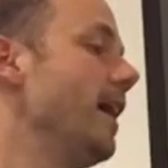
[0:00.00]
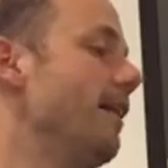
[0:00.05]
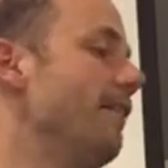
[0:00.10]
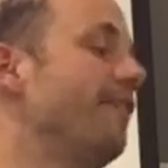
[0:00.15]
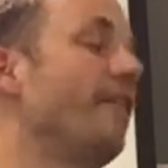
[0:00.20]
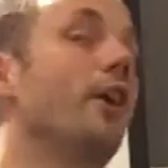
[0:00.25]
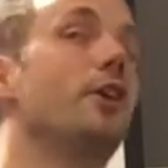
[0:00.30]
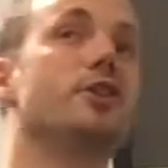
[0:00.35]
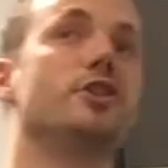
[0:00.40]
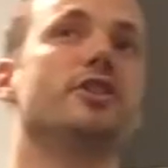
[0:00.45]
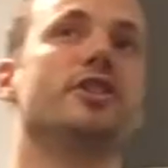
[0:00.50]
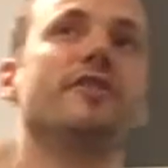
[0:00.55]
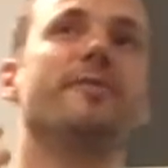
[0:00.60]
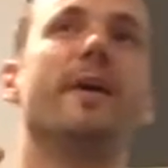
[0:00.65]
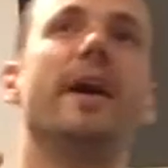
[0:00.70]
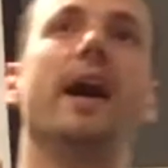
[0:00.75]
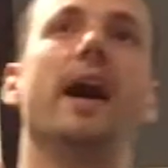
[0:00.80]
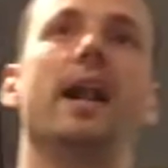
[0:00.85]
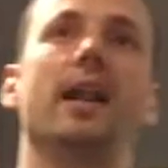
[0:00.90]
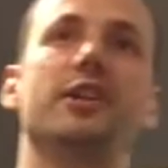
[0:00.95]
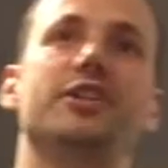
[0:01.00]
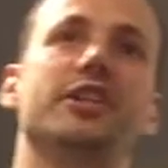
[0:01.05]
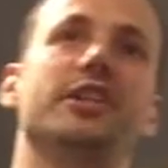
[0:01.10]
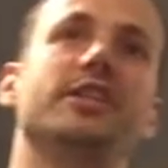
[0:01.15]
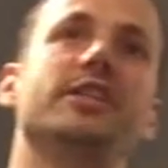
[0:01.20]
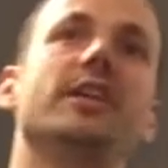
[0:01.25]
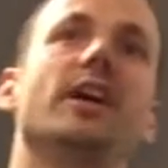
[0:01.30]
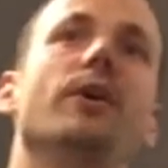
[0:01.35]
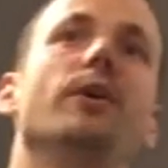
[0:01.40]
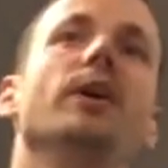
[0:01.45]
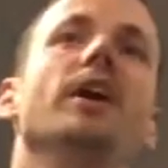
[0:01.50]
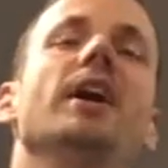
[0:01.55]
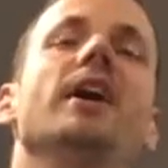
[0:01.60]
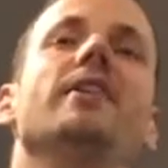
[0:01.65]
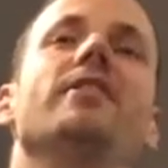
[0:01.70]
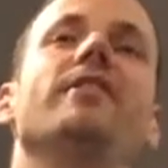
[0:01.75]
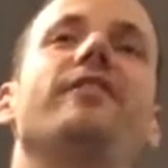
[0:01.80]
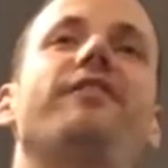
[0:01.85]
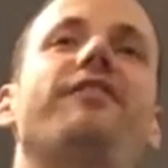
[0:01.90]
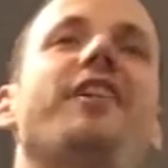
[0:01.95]
functions of biology. So
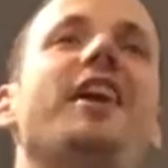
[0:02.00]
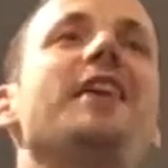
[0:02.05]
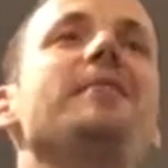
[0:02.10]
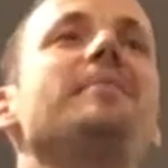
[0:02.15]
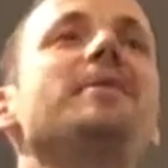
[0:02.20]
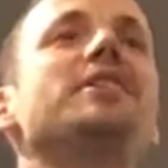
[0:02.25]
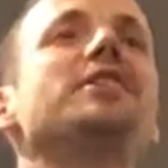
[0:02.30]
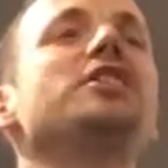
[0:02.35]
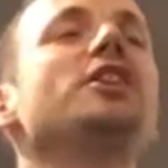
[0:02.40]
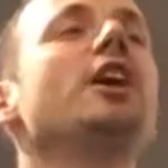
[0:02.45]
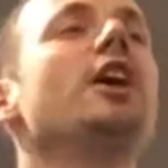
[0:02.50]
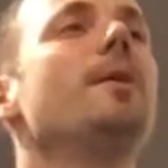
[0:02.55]
the famous